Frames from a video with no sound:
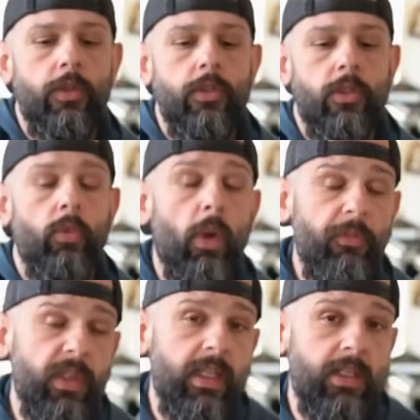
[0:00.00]
So
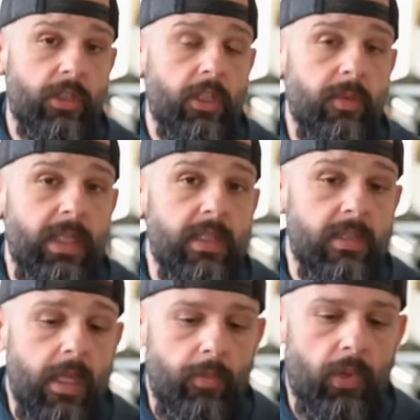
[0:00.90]
roughly these are going to be the
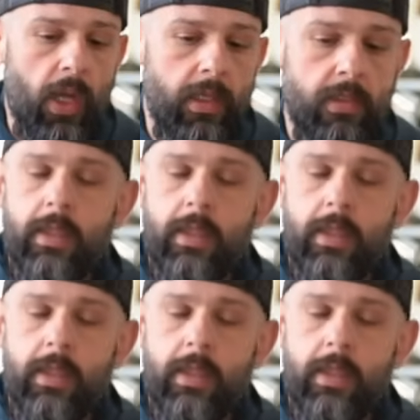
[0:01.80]
same price.